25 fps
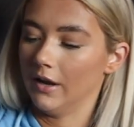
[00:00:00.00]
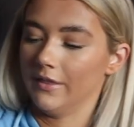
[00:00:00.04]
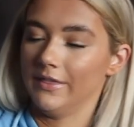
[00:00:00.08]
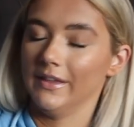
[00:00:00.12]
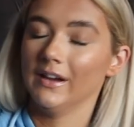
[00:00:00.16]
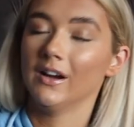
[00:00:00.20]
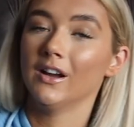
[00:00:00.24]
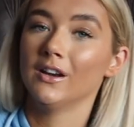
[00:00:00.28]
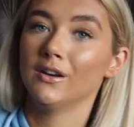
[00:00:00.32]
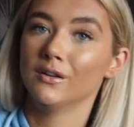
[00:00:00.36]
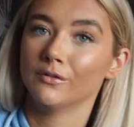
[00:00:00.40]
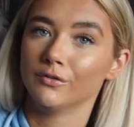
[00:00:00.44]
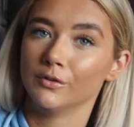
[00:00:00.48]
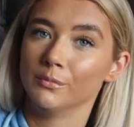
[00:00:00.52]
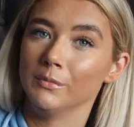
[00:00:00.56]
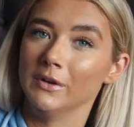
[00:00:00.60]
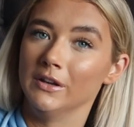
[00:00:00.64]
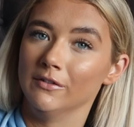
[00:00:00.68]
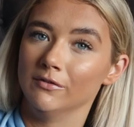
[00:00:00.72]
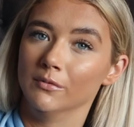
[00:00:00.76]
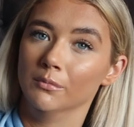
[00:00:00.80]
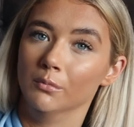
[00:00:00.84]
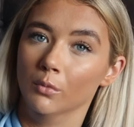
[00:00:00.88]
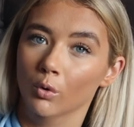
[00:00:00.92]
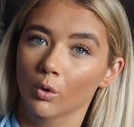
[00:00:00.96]
I think I love them
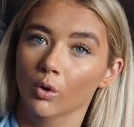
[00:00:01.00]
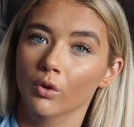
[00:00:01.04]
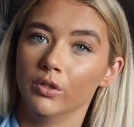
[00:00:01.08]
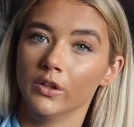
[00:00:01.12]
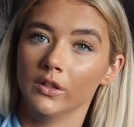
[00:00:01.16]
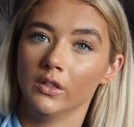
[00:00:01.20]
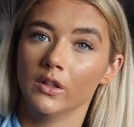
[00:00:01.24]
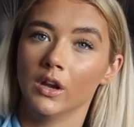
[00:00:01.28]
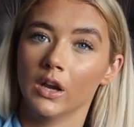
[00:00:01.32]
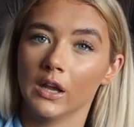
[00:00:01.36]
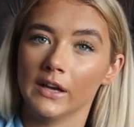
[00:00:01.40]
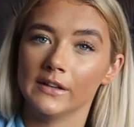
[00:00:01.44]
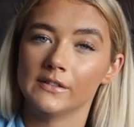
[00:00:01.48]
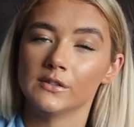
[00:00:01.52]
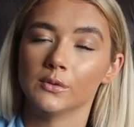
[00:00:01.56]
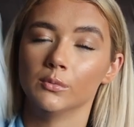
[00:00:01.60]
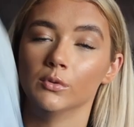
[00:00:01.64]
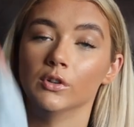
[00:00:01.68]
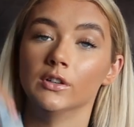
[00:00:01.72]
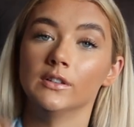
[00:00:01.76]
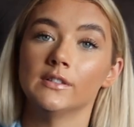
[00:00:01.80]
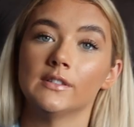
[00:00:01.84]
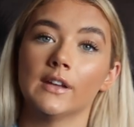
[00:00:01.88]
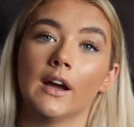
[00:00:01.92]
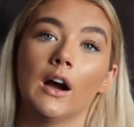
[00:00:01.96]
even more than the lighter
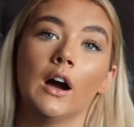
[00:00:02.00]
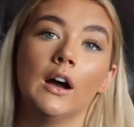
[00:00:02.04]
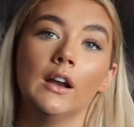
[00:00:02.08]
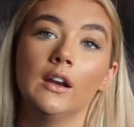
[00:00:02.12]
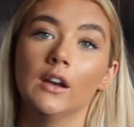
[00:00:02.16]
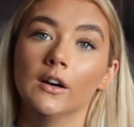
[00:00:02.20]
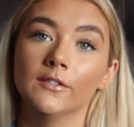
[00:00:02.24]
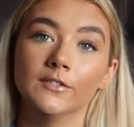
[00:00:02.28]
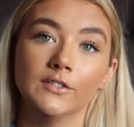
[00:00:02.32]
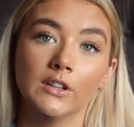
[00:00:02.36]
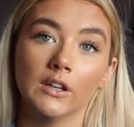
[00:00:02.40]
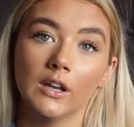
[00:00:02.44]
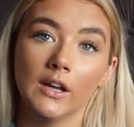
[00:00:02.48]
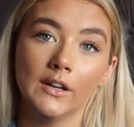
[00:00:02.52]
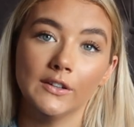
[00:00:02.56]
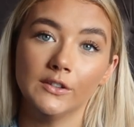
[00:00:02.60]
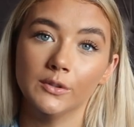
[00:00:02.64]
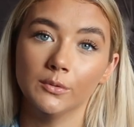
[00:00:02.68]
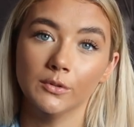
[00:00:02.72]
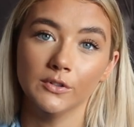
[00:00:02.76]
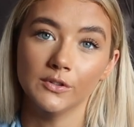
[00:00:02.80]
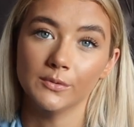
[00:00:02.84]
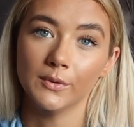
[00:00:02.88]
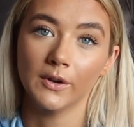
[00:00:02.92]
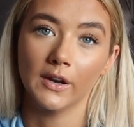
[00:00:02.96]
ones. Like, I loved the
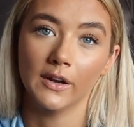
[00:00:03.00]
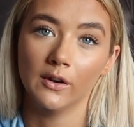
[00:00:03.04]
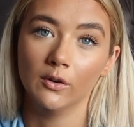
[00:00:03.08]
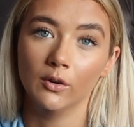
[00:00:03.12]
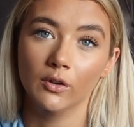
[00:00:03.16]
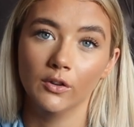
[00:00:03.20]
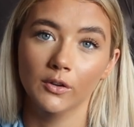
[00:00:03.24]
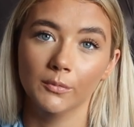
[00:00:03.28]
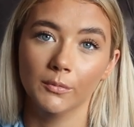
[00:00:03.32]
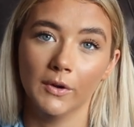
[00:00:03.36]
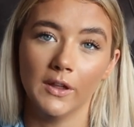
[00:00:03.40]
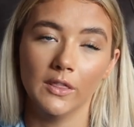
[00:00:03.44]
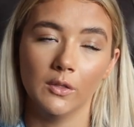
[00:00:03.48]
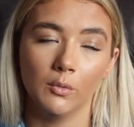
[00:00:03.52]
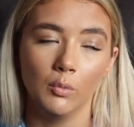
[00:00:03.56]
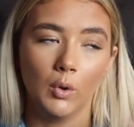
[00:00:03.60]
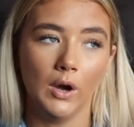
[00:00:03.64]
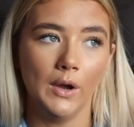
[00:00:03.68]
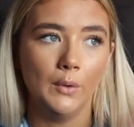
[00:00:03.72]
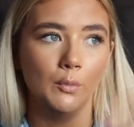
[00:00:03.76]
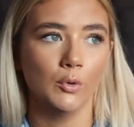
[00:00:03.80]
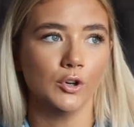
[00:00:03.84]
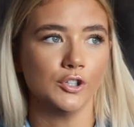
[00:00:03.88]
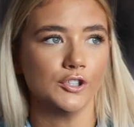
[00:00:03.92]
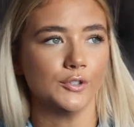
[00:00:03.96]
lighter ones when I got them, like the
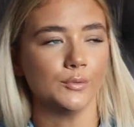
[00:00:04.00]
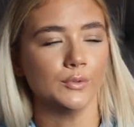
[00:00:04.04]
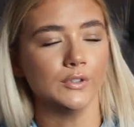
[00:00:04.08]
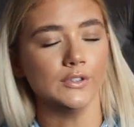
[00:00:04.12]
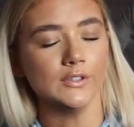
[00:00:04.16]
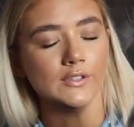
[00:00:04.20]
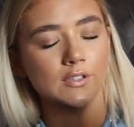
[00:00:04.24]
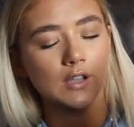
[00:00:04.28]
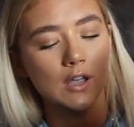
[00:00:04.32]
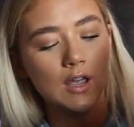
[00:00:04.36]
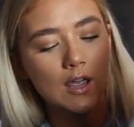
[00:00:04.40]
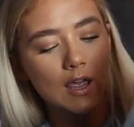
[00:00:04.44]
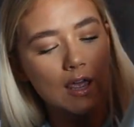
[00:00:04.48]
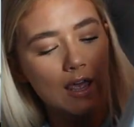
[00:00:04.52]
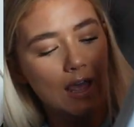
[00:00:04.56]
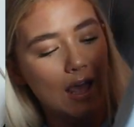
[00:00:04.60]
whitewashed ones.